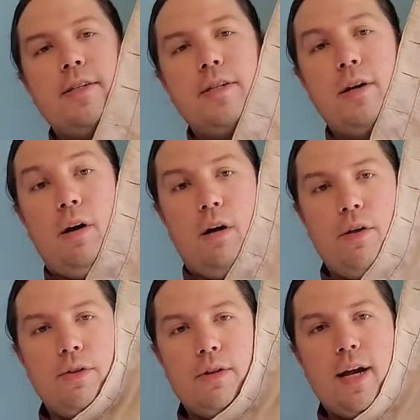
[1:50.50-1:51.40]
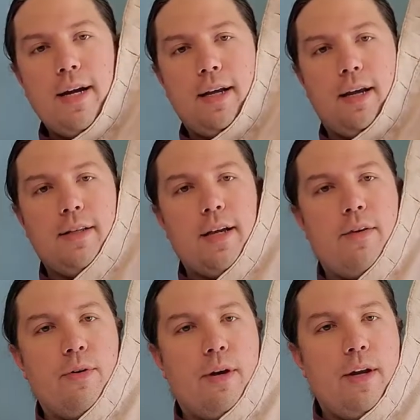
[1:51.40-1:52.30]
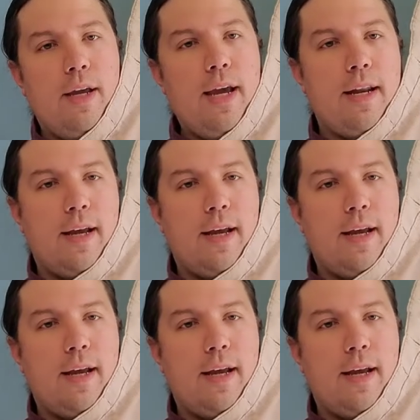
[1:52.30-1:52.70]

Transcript: is all the lining it's ever going to get.